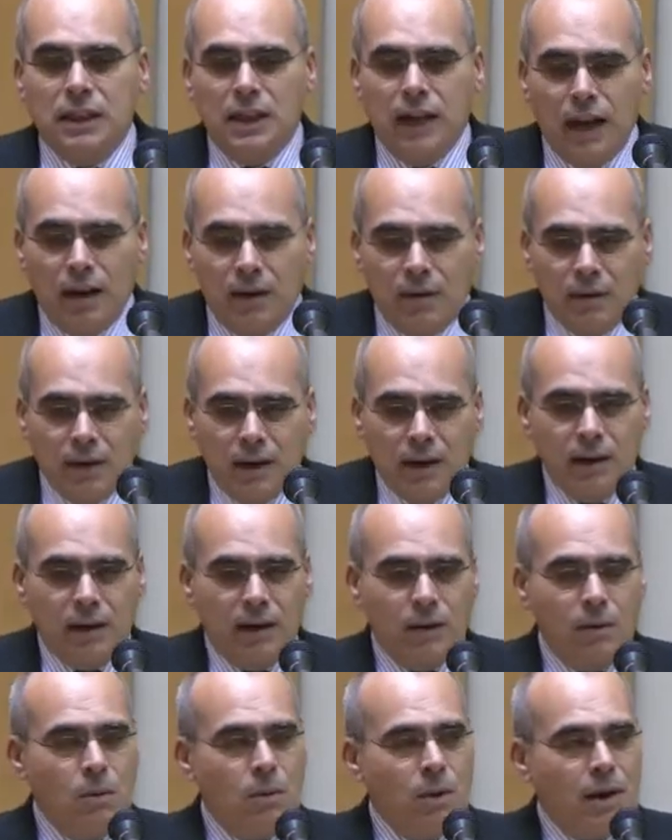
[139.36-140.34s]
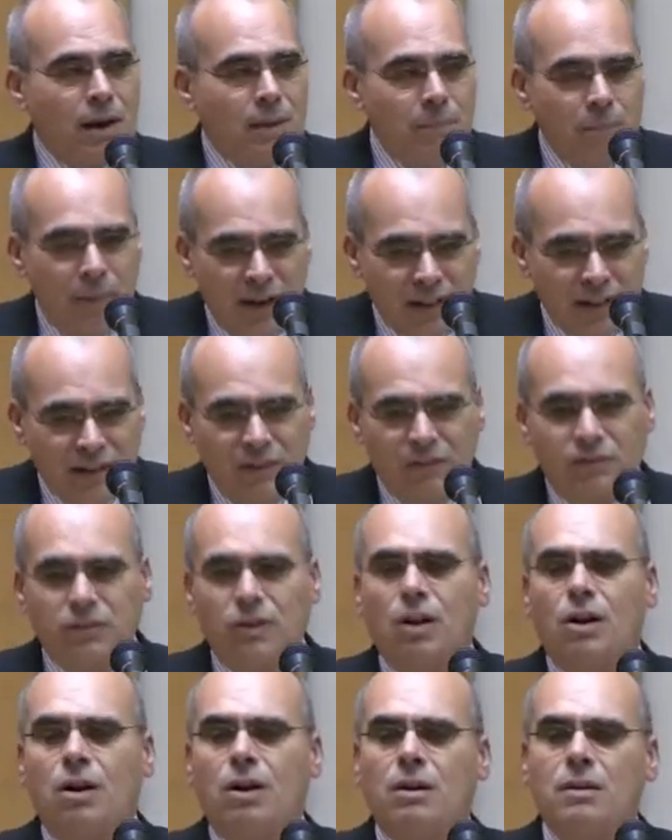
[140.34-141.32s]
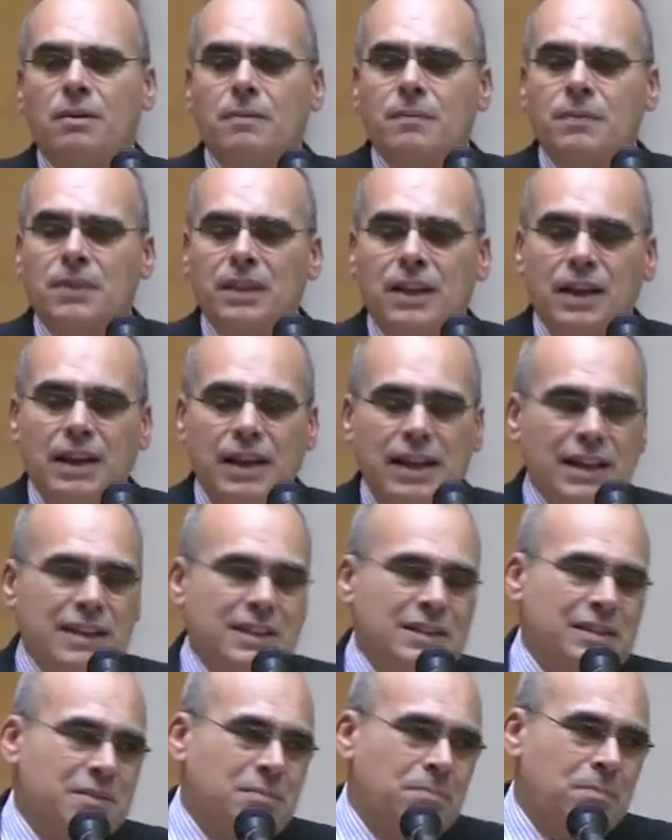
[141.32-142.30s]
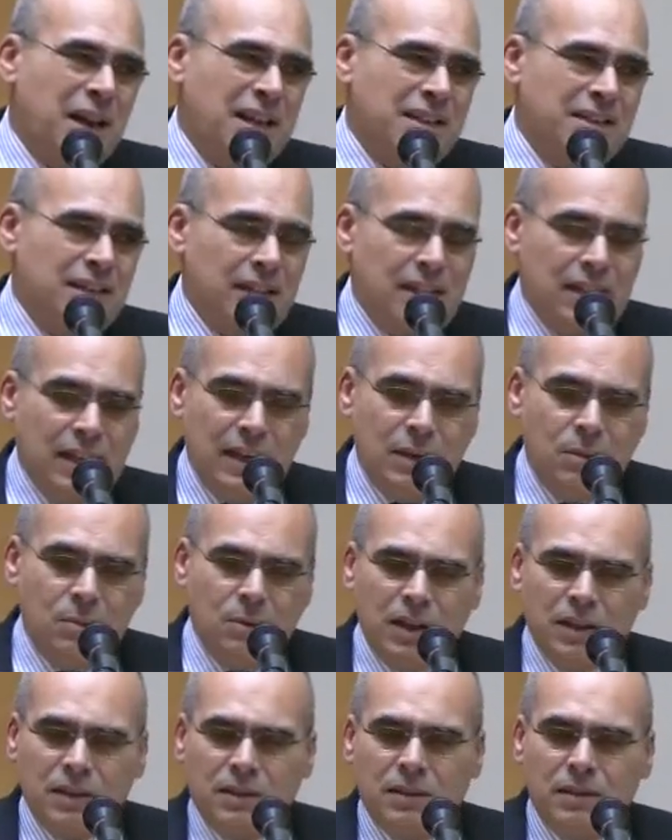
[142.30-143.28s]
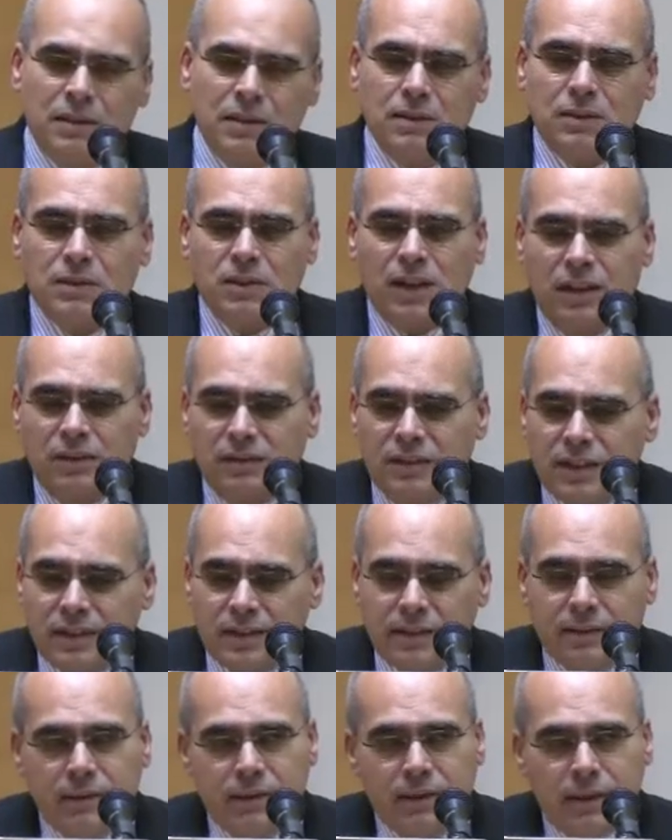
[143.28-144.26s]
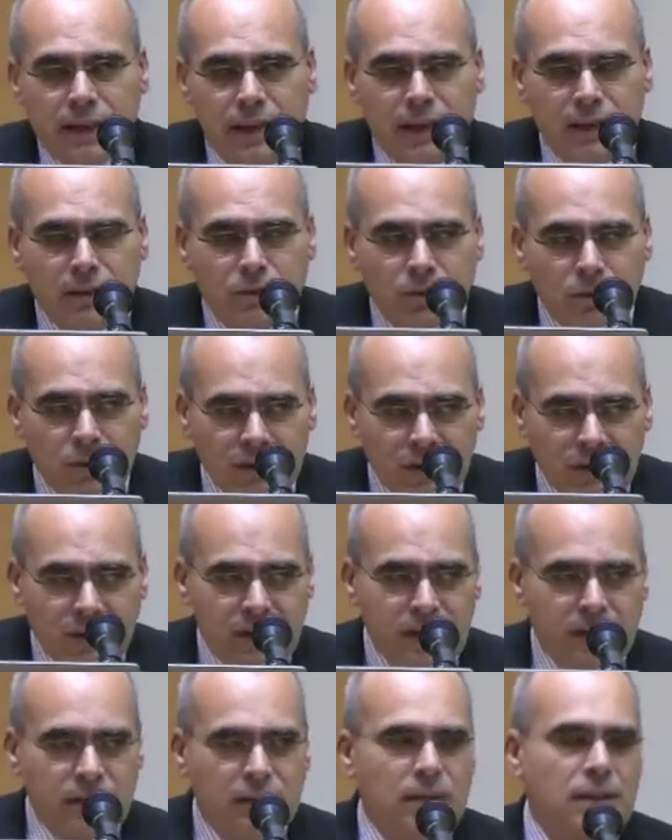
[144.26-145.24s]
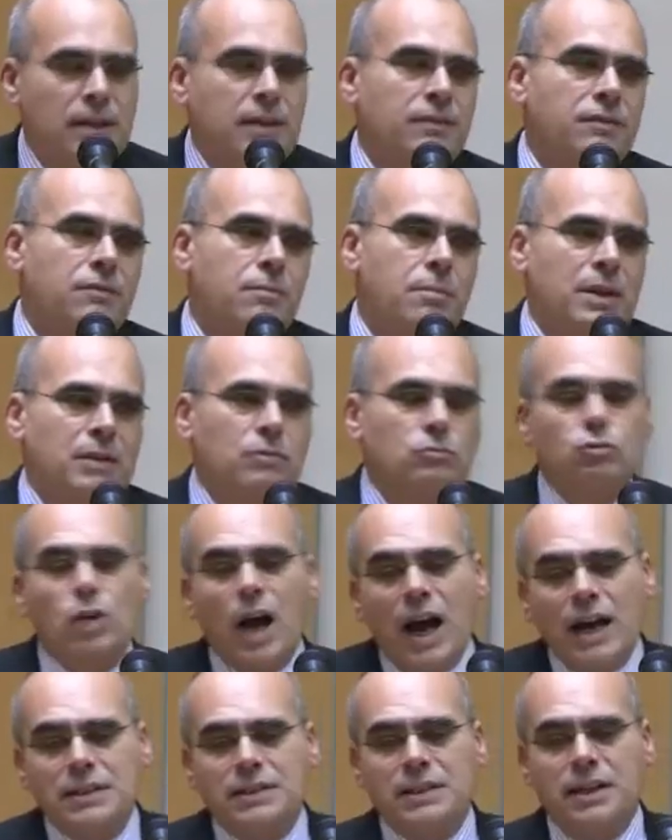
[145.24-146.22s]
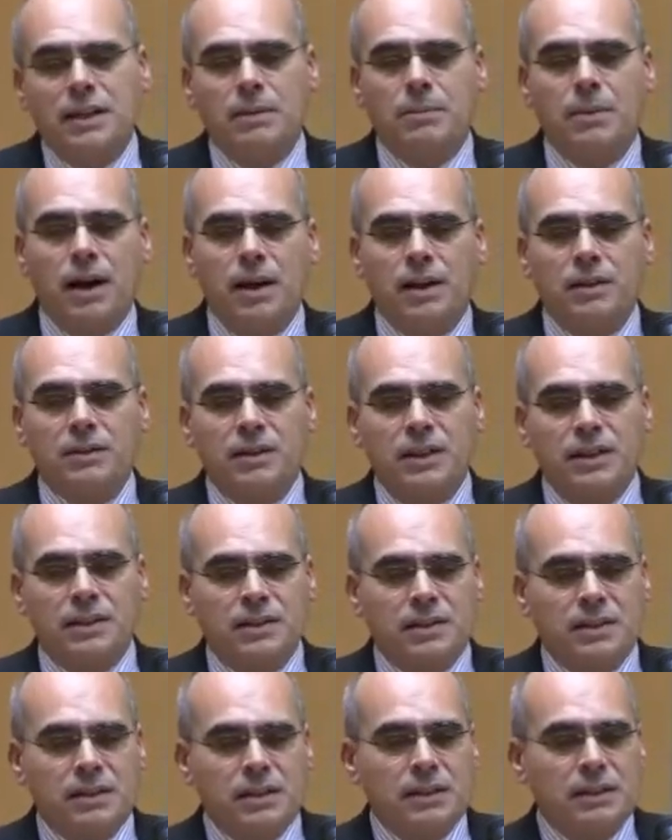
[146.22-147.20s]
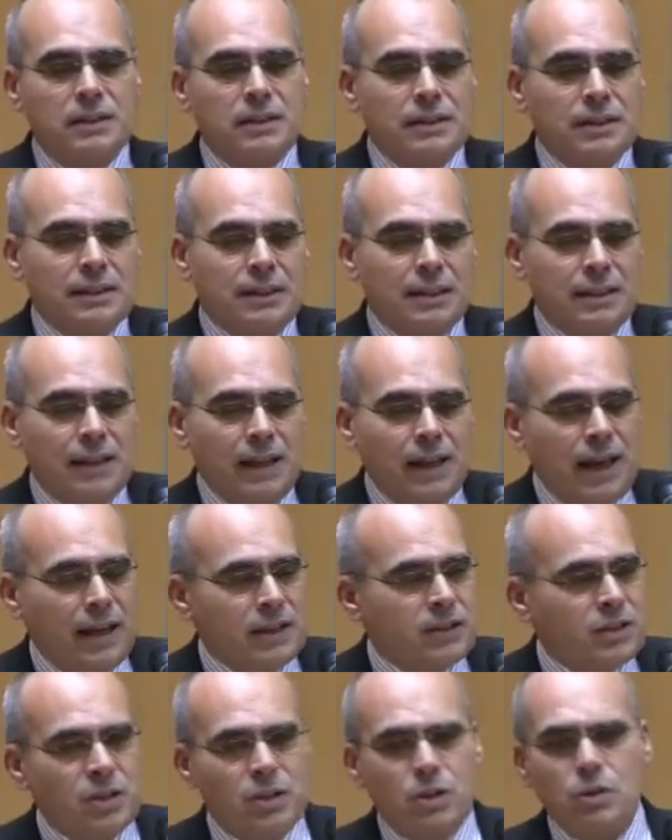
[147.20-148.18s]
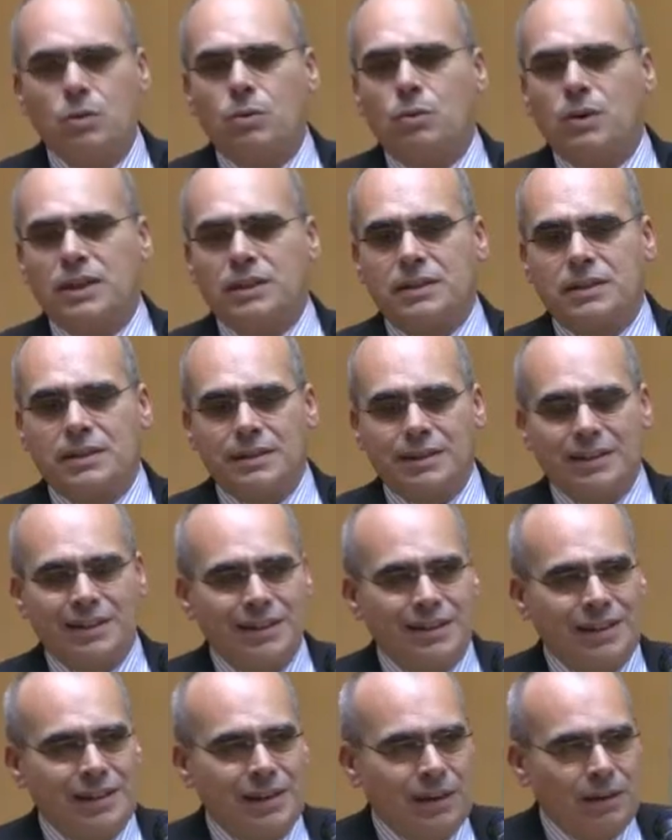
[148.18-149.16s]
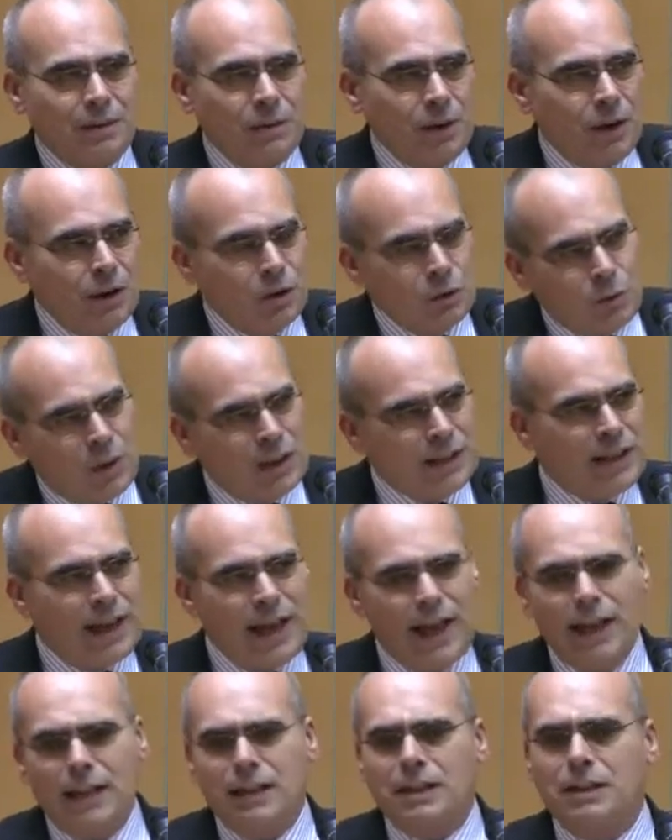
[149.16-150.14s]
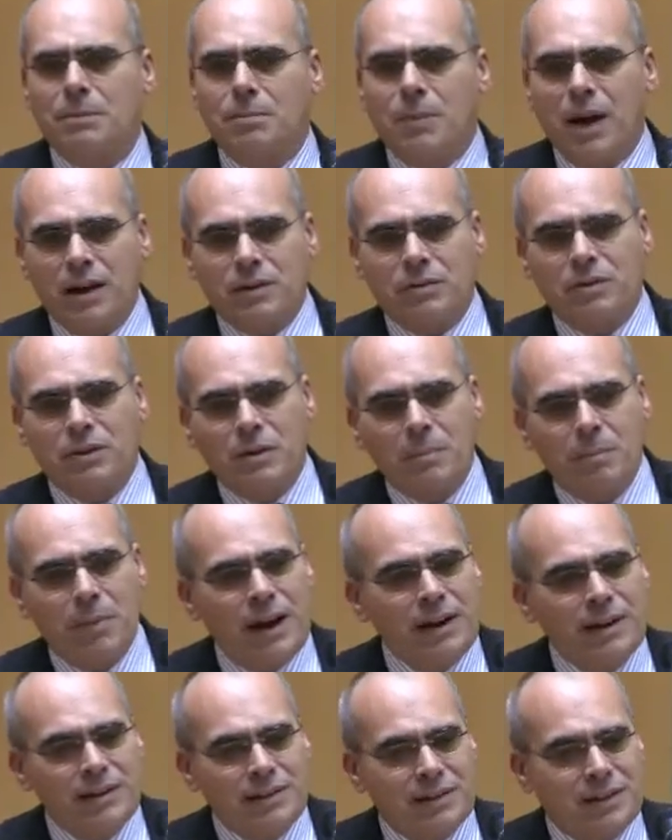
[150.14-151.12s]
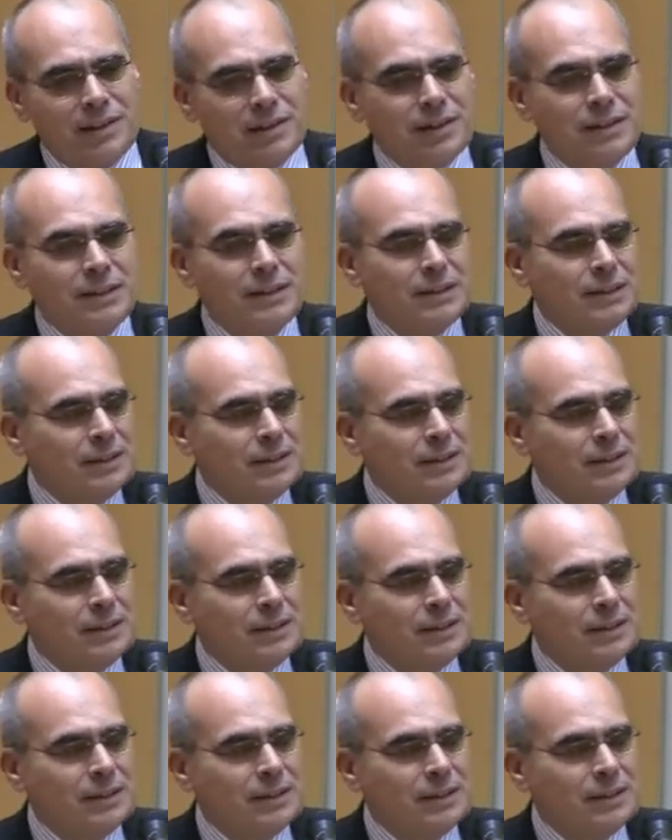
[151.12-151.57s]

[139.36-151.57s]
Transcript: Now, comparative law is basically what Zybert and Kurtz have been writing about. It has to do with, on one hand, market comparison.